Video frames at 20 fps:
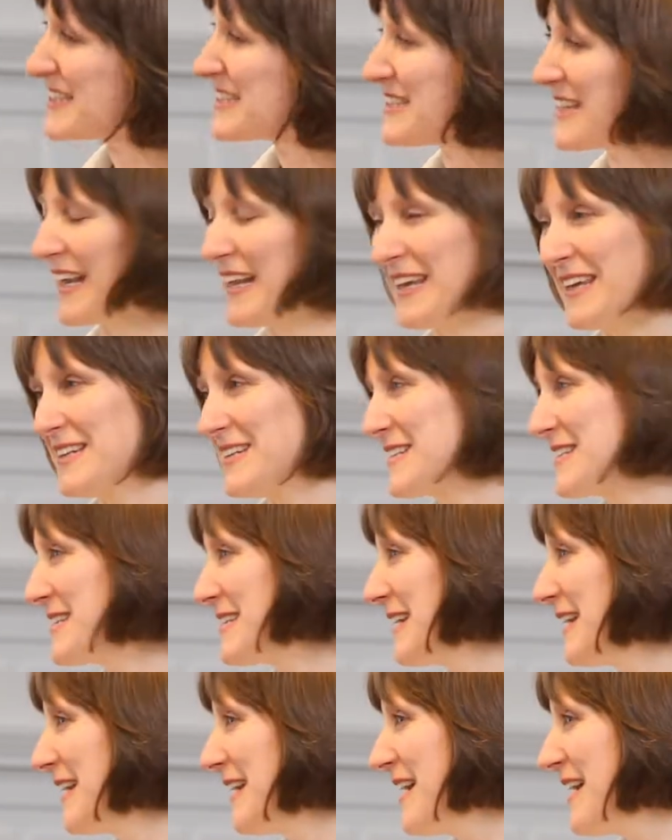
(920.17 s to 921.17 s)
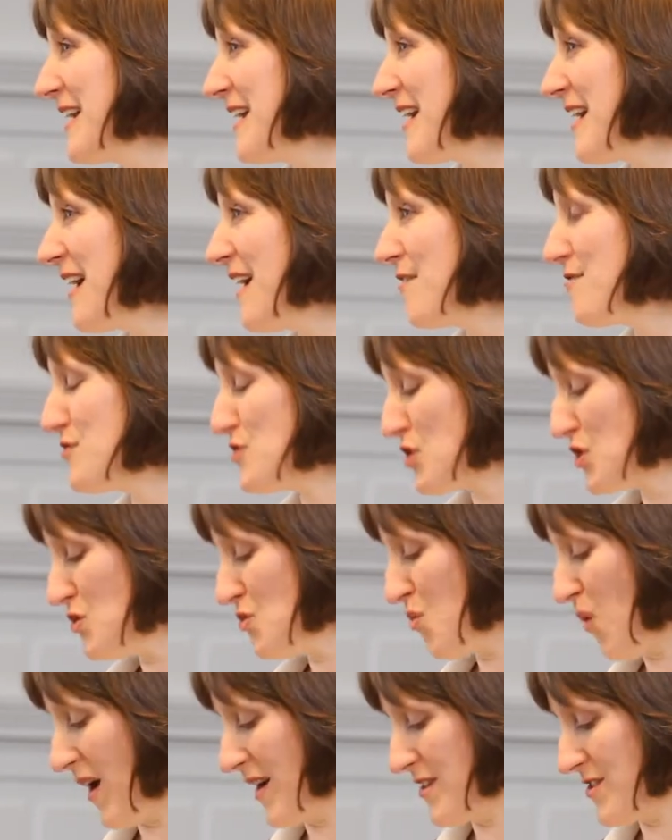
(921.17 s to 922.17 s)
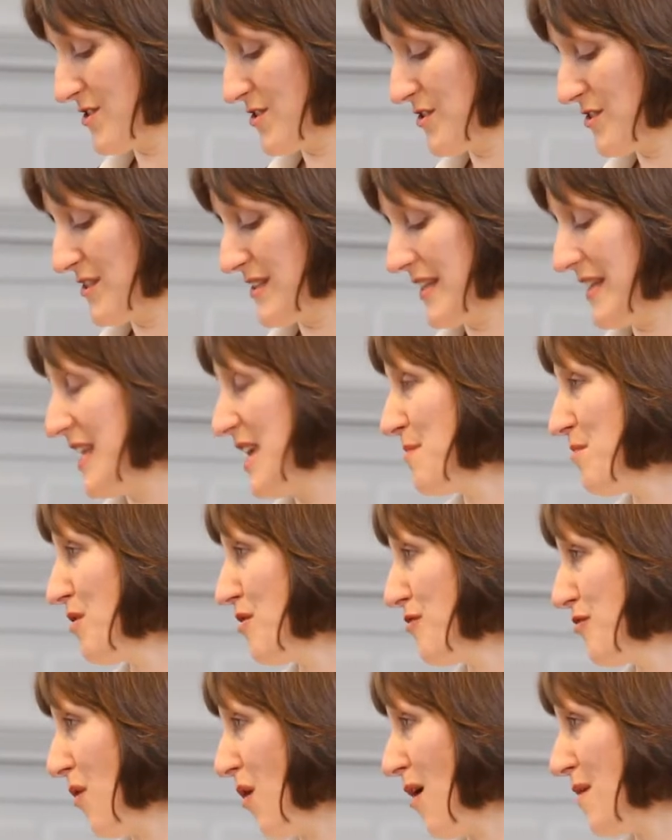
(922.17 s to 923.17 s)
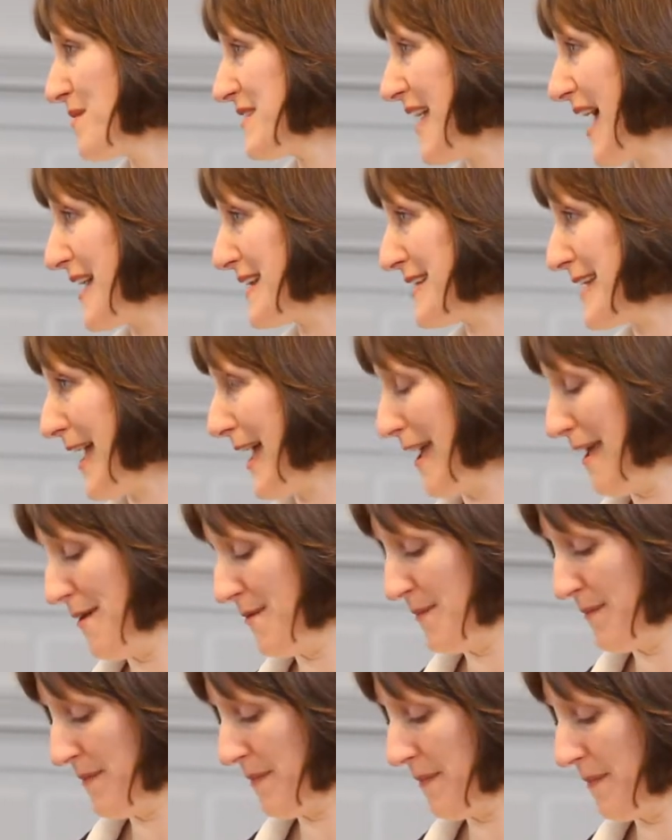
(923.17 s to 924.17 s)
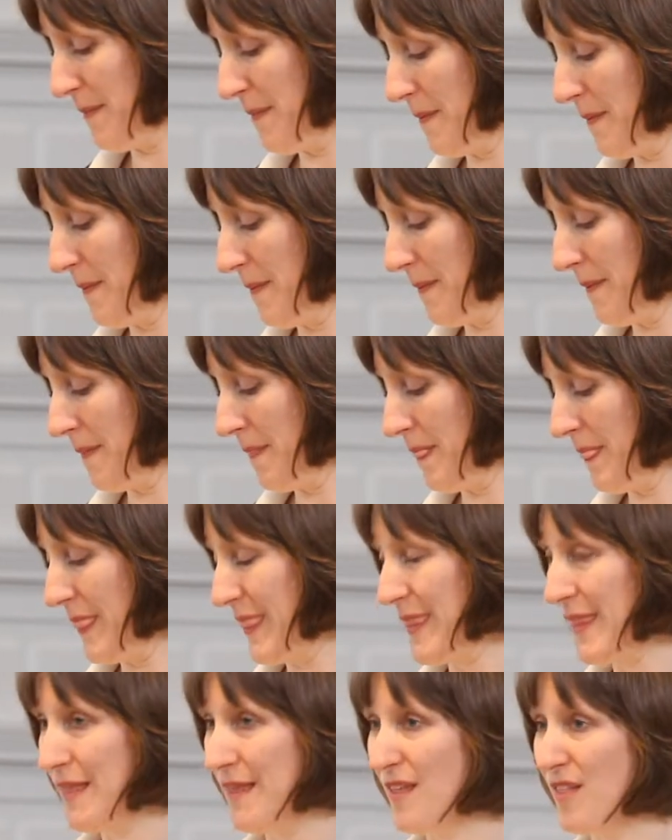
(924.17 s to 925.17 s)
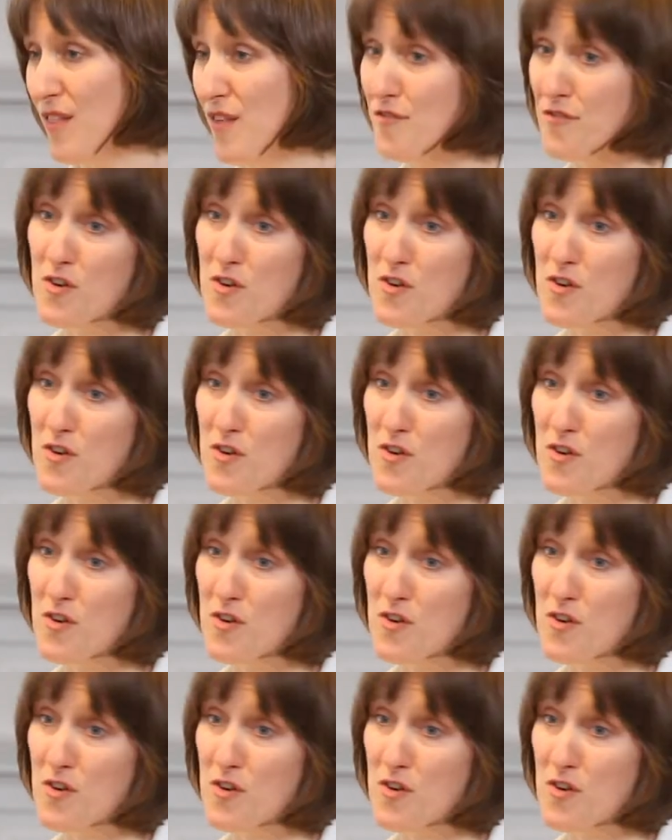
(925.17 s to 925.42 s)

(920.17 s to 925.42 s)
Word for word: second of two wonders that he performed that day. The